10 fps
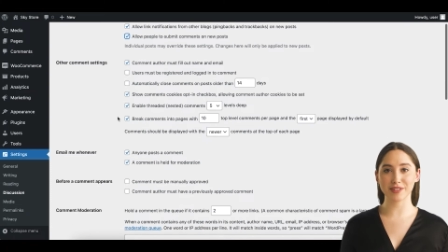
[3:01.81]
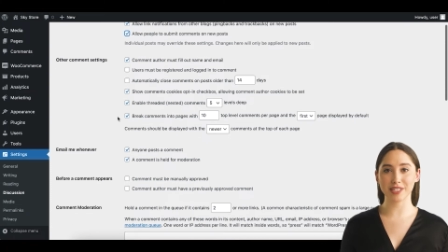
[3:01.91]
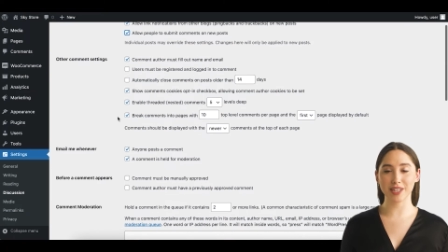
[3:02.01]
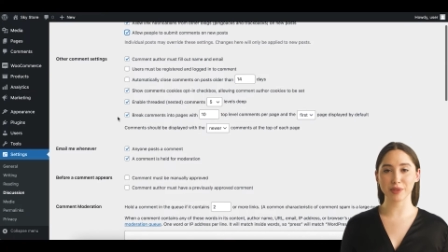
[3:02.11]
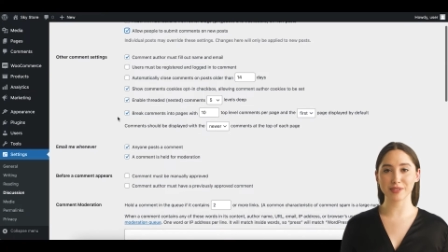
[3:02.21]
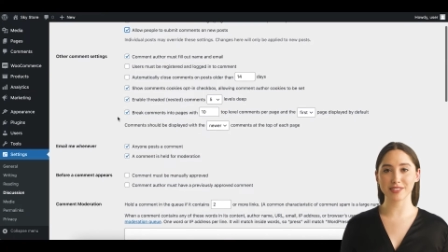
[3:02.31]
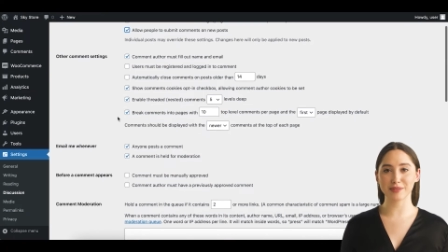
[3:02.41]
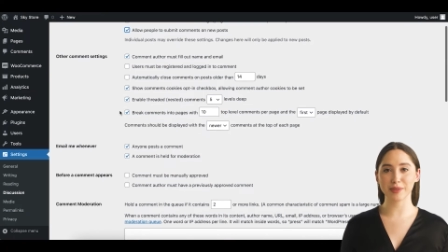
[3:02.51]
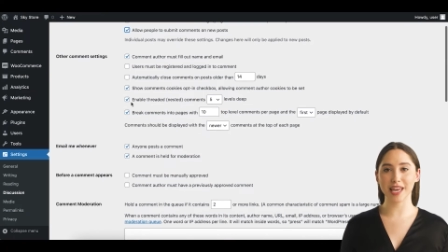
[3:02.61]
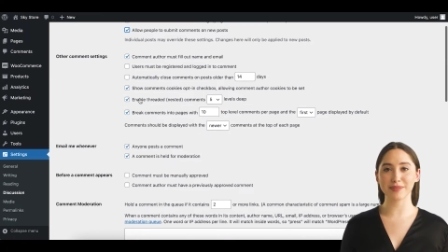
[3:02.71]
when a comment
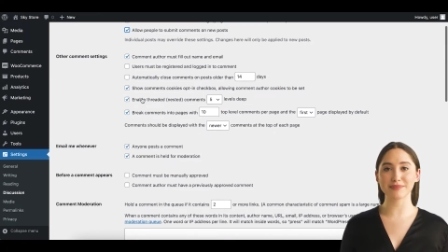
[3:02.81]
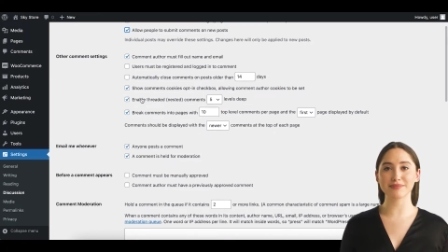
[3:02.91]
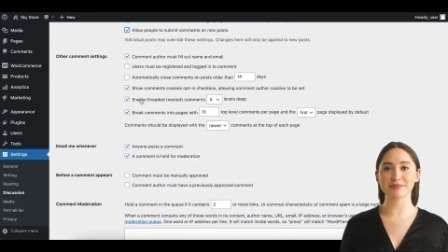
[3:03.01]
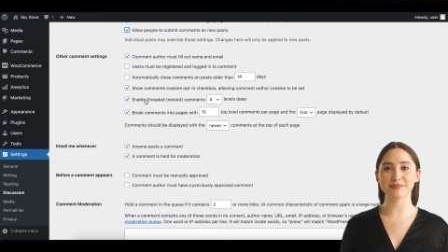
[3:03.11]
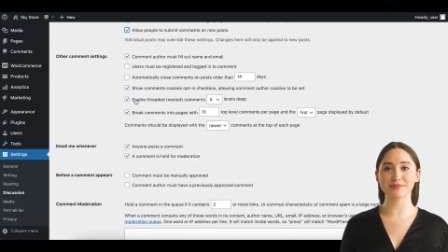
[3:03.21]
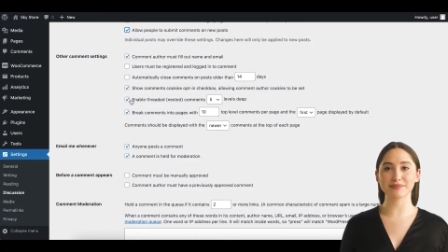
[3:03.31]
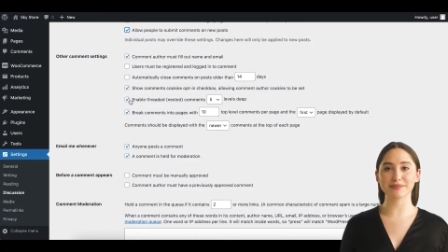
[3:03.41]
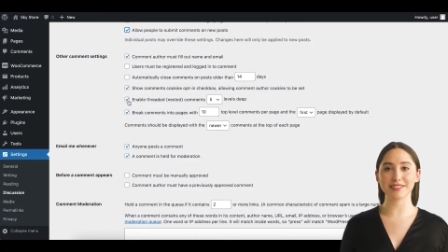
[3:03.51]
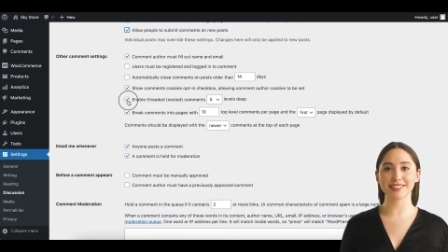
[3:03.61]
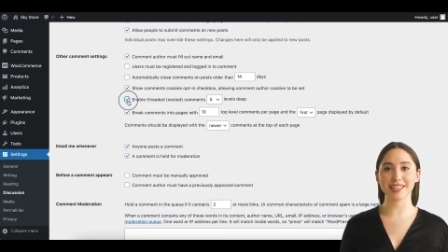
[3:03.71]
is made.
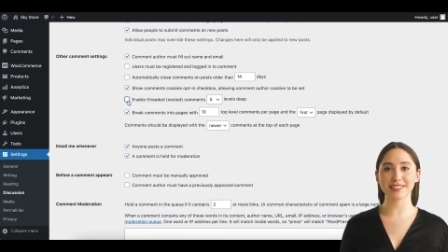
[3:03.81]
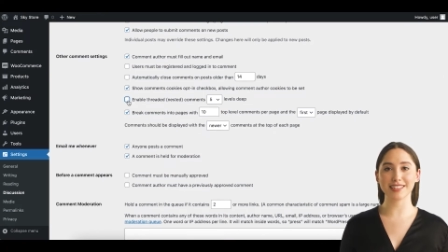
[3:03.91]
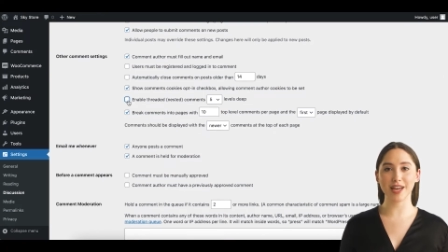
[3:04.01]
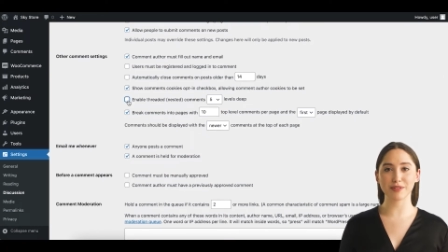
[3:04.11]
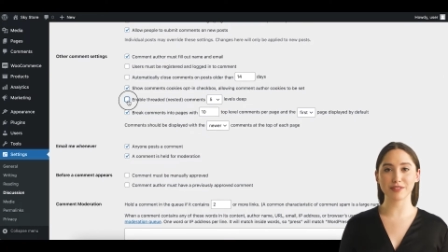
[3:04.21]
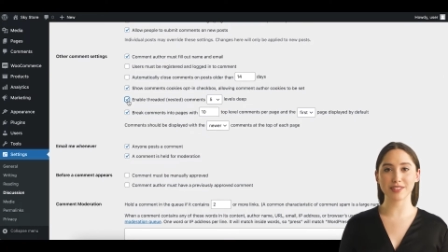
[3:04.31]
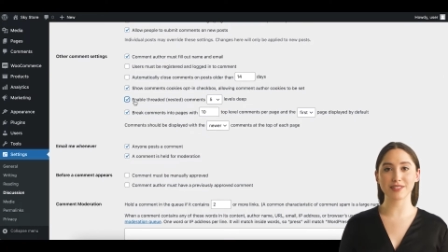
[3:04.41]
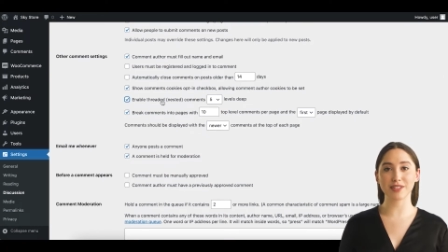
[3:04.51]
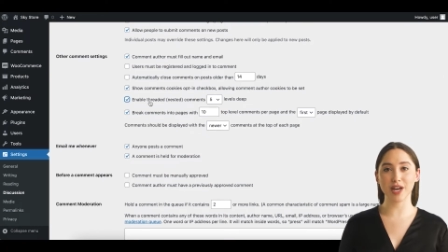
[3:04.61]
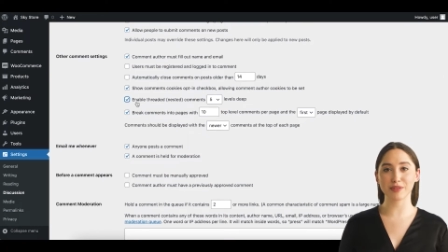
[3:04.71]
Seeing as how reviews
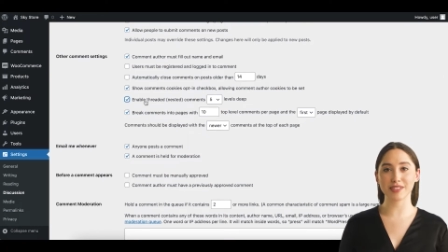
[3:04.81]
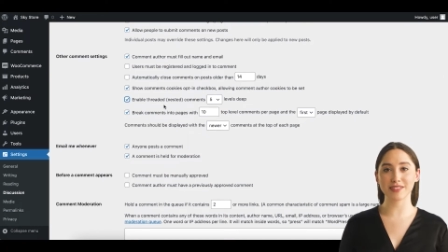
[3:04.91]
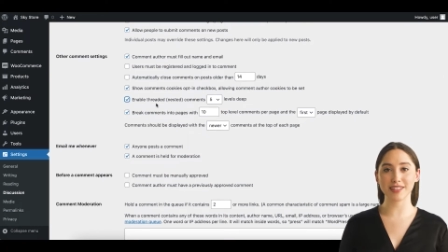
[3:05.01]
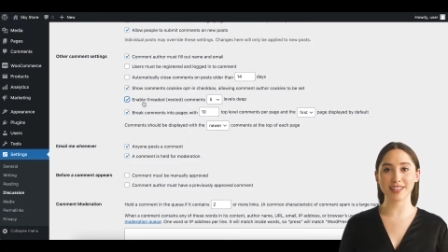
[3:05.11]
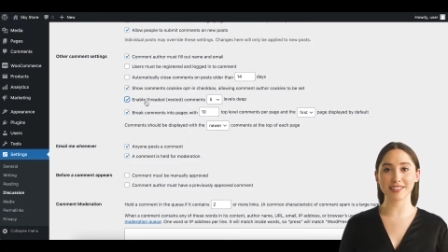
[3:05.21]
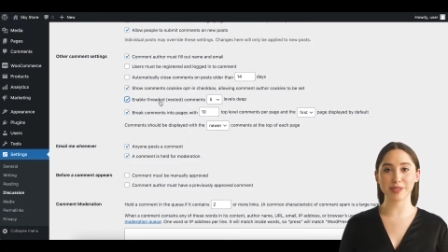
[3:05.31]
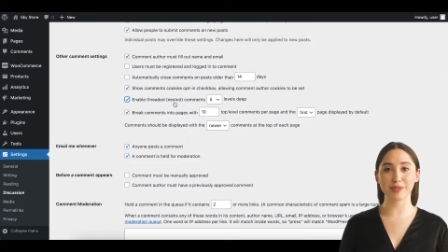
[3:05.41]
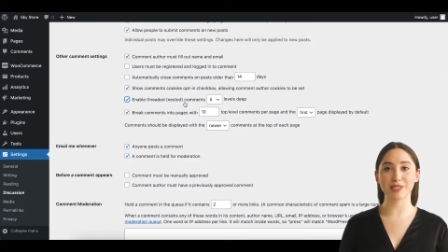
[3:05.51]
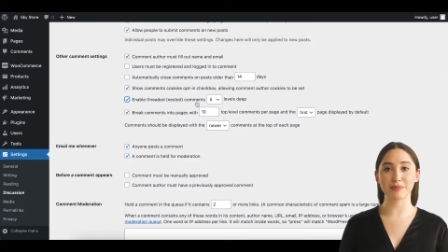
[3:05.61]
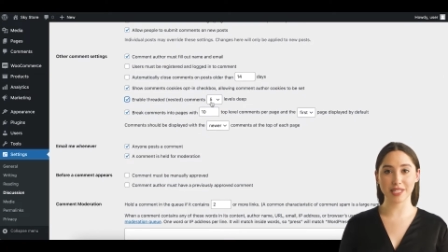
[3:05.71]
are comments, they
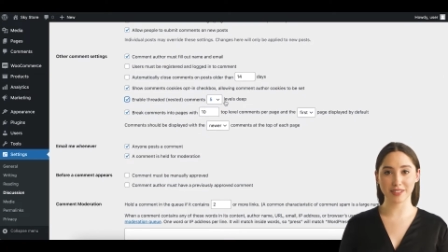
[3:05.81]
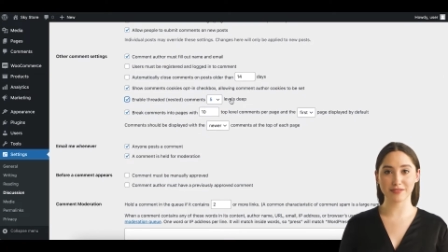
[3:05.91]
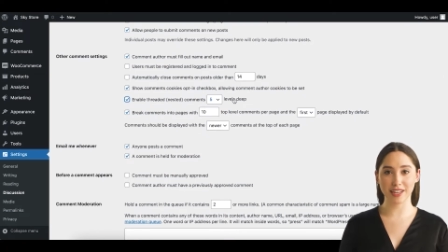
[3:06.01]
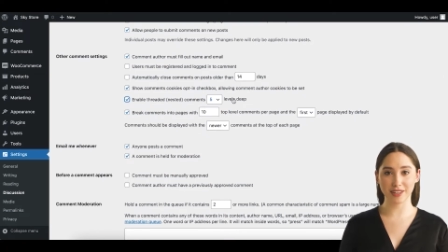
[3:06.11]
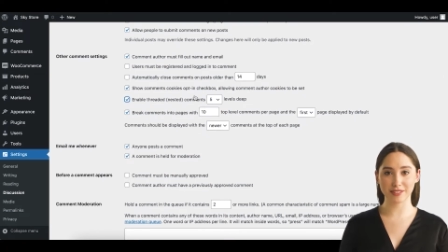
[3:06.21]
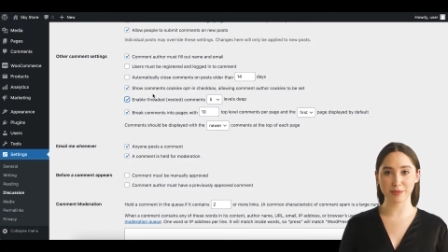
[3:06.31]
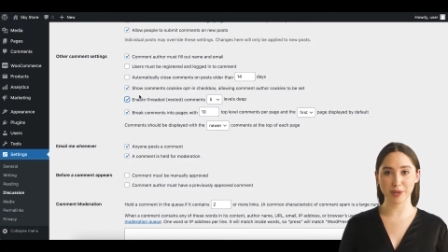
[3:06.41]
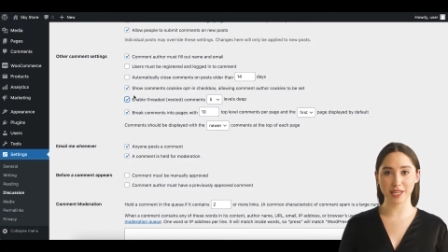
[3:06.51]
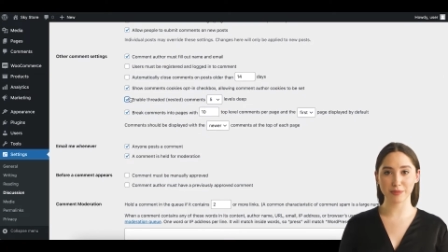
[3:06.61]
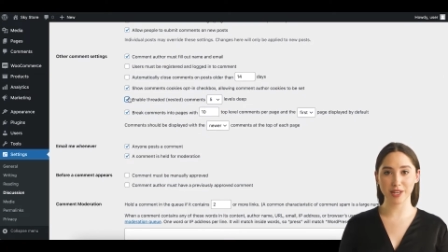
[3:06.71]
must be configured the
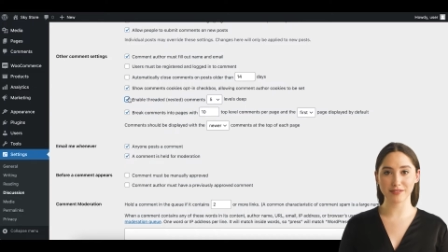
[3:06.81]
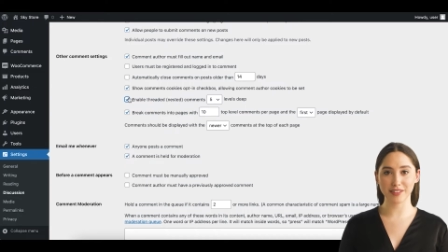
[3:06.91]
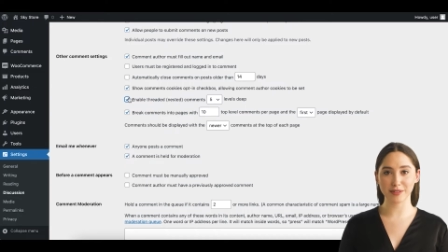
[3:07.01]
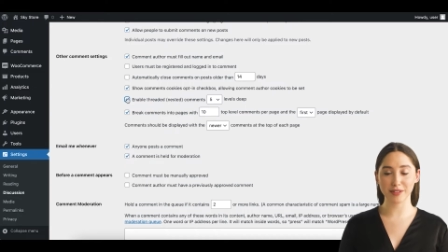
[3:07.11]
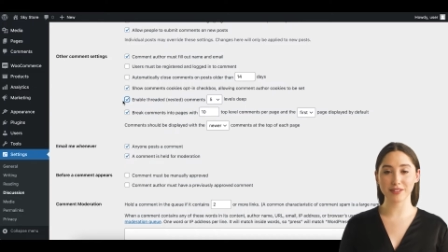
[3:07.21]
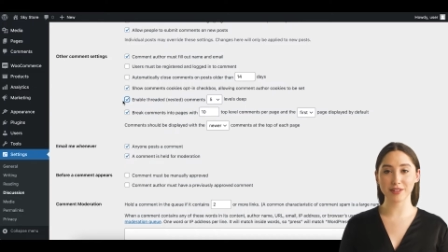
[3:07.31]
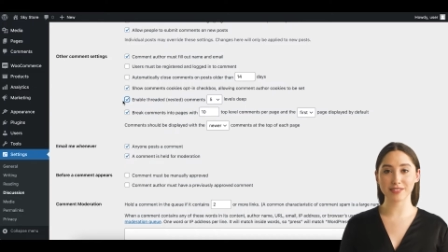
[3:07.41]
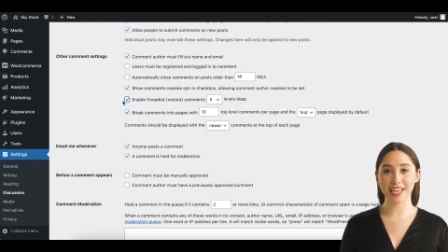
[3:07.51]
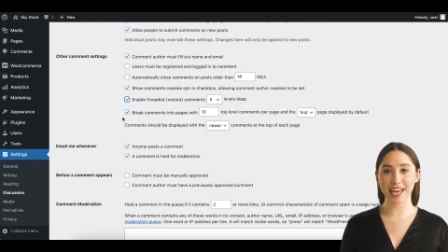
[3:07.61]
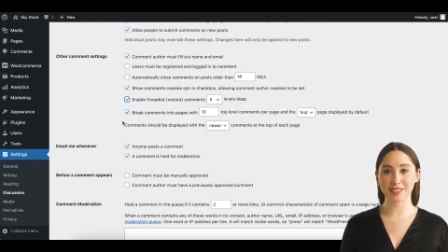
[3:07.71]
right way for the reviews
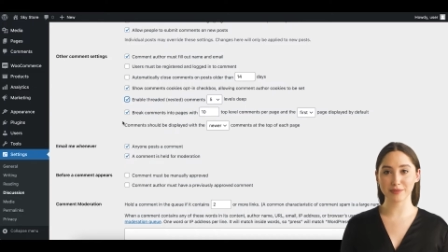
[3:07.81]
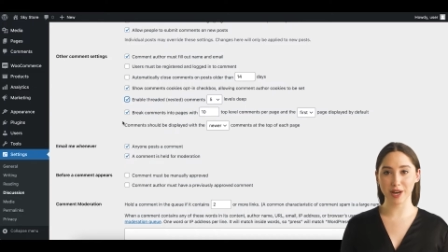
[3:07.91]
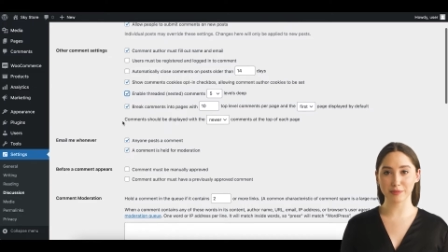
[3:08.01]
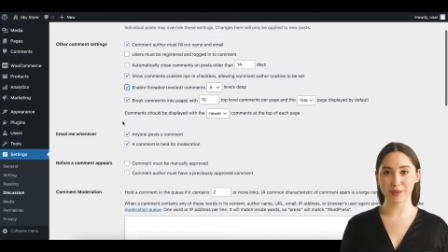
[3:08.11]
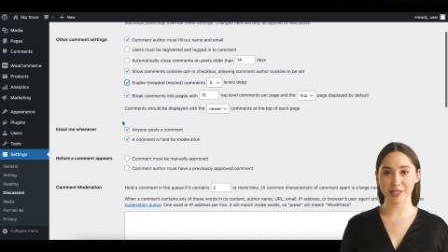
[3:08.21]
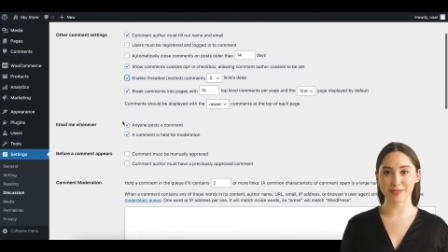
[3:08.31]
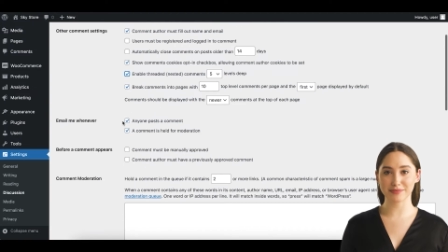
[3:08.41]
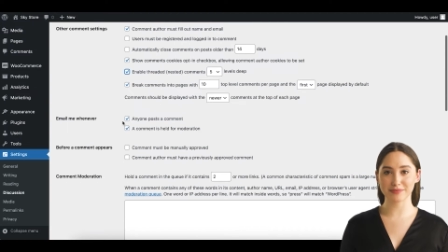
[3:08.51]
to act properly.